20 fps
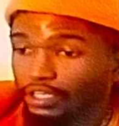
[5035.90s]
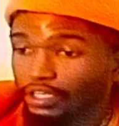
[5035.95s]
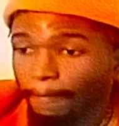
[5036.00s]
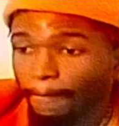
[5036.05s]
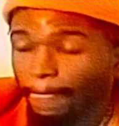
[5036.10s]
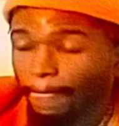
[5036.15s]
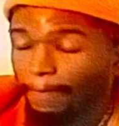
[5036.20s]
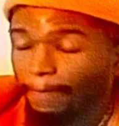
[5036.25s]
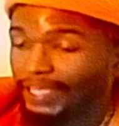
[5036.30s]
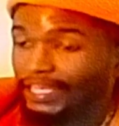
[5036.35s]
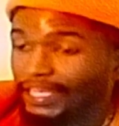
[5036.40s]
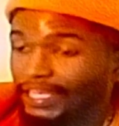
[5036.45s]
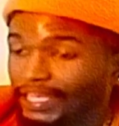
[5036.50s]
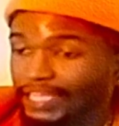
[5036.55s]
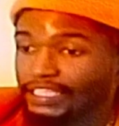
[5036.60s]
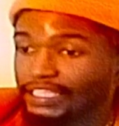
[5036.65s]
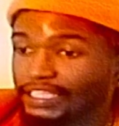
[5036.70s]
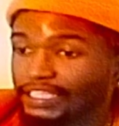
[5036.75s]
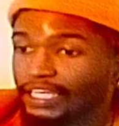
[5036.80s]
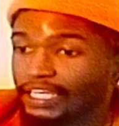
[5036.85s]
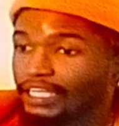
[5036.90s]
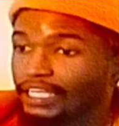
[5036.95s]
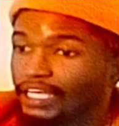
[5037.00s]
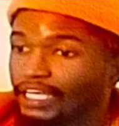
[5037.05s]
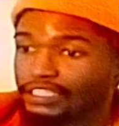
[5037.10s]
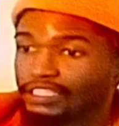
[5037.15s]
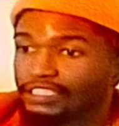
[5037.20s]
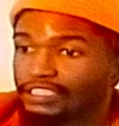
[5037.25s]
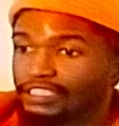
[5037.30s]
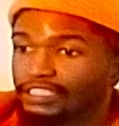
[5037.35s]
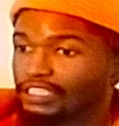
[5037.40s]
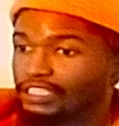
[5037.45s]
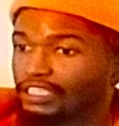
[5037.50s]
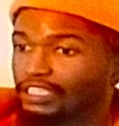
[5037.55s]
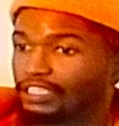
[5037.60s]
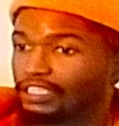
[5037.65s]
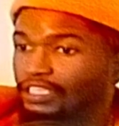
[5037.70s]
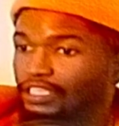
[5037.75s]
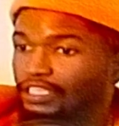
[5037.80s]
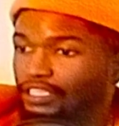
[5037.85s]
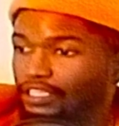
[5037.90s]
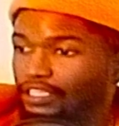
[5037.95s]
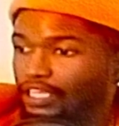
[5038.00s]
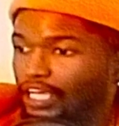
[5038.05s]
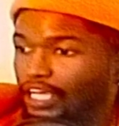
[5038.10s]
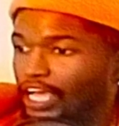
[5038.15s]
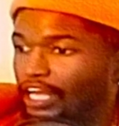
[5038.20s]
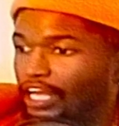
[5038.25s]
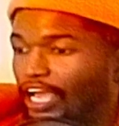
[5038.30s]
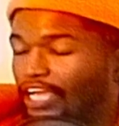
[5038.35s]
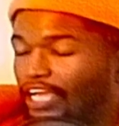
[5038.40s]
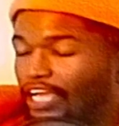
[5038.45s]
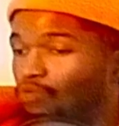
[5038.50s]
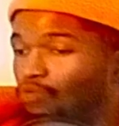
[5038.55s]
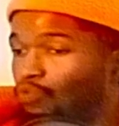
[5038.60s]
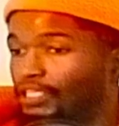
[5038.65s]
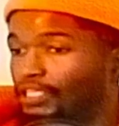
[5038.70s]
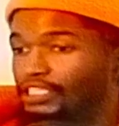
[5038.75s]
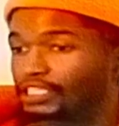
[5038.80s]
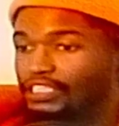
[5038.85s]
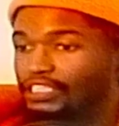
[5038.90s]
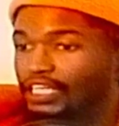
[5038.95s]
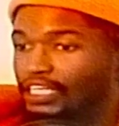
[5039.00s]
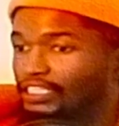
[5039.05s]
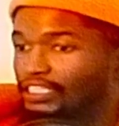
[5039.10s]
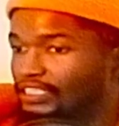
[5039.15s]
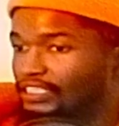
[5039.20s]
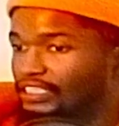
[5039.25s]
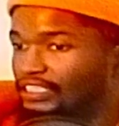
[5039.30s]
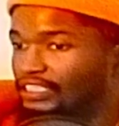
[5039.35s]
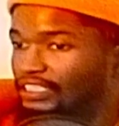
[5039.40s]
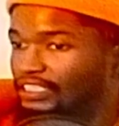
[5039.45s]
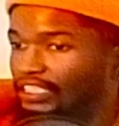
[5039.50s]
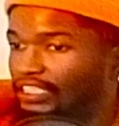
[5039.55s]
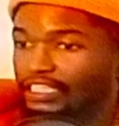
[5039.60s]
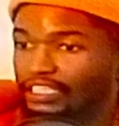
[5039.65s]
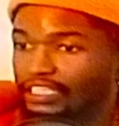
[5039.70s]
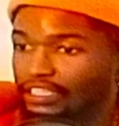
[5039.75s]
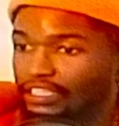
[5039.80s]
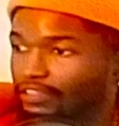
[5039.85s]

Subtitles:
like I said, like, this is, I want to say it's the zenith or